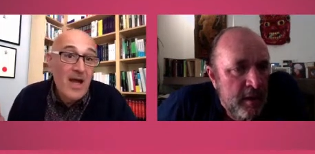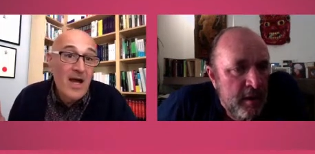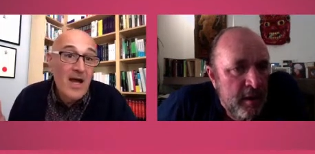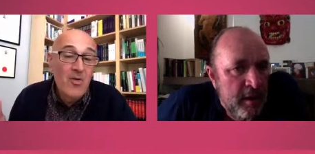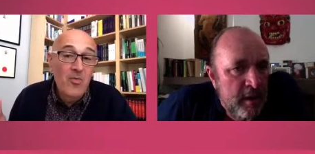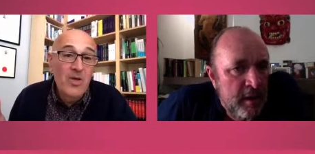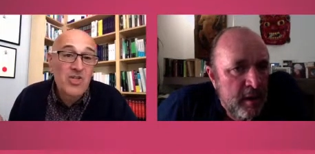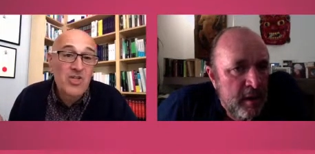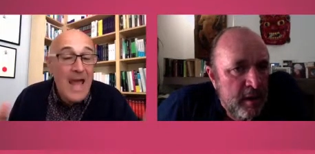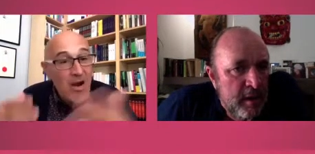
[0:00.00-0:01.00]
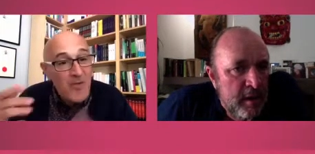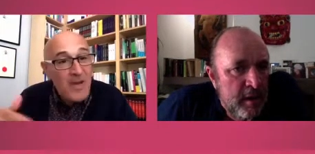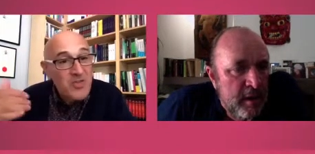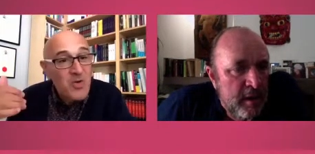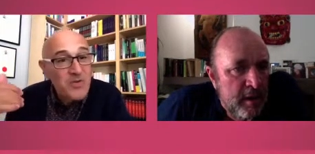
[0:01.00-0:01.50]
Speaker 1: uh, which in
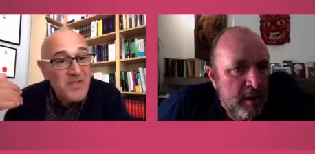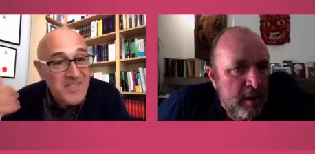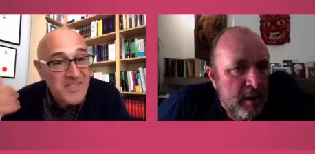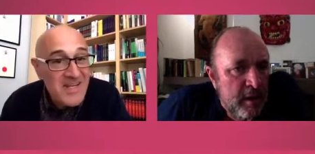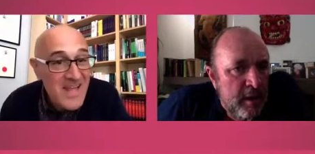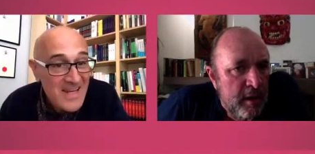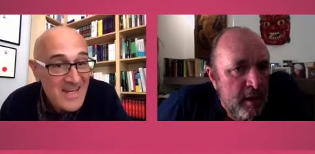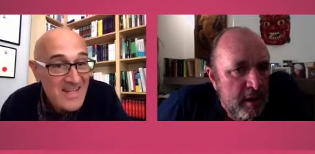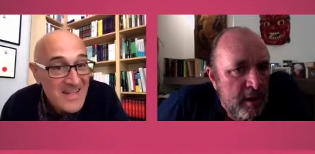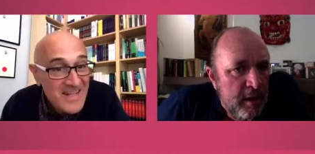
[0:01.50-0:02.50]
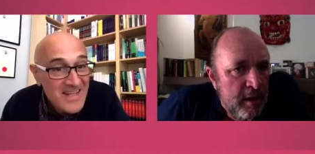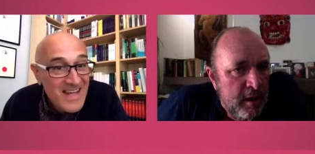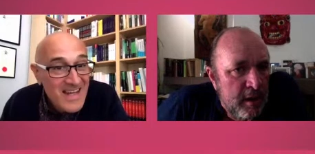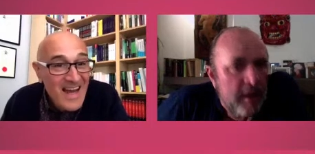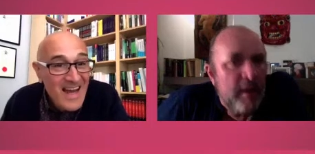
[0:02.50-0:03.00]
Arabic is called the Sindhind.
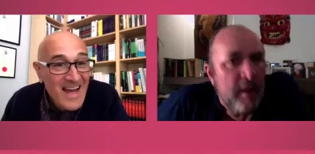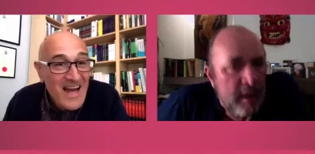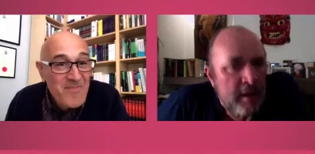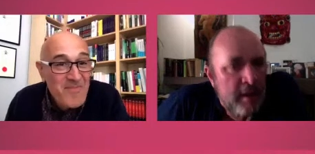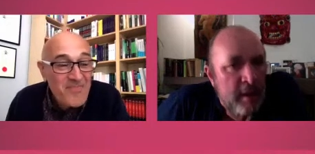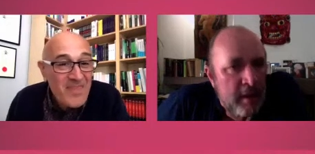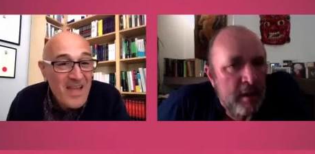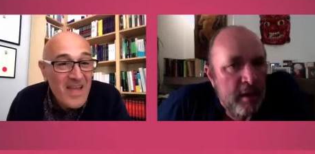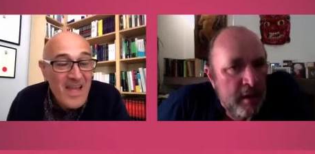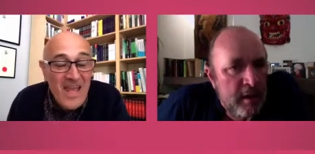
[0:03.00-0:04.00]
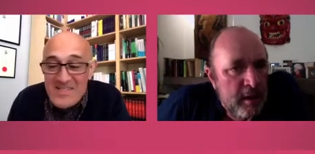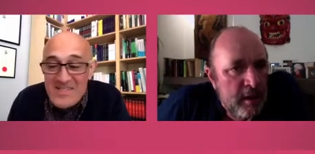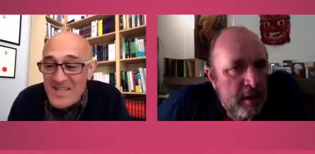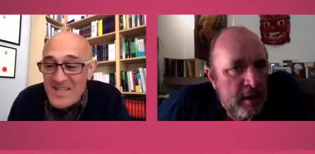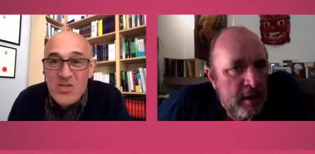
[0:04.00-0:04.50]
Um,
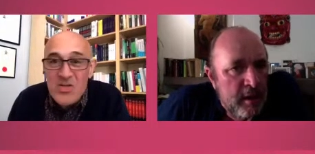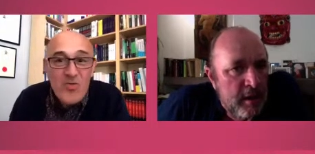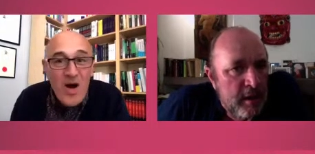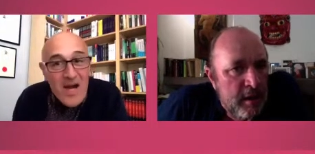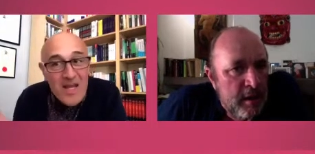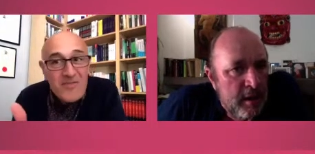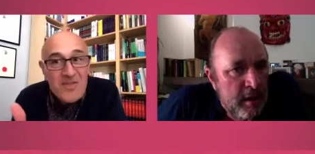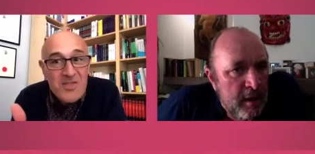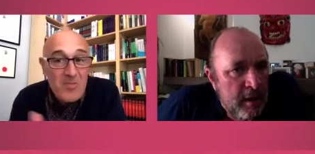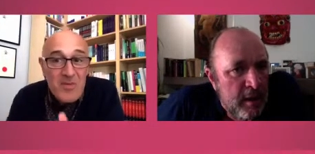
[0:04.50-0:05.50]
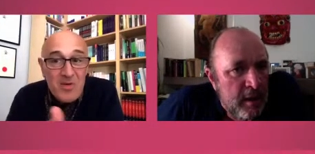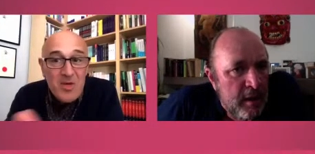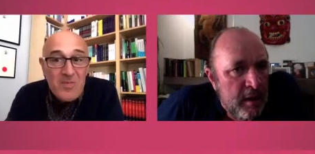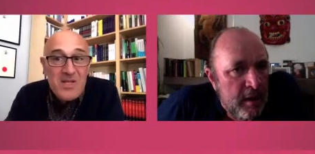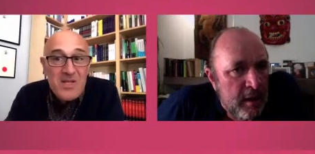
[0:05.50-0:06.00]
it, it arrived, so
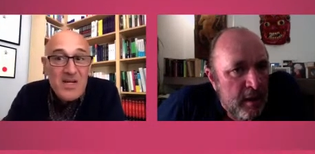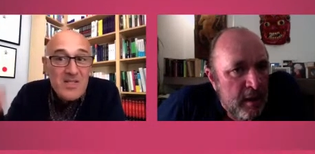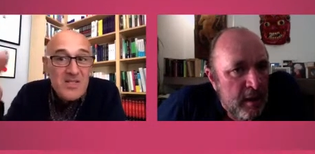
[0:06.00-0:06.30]
Brahmagupta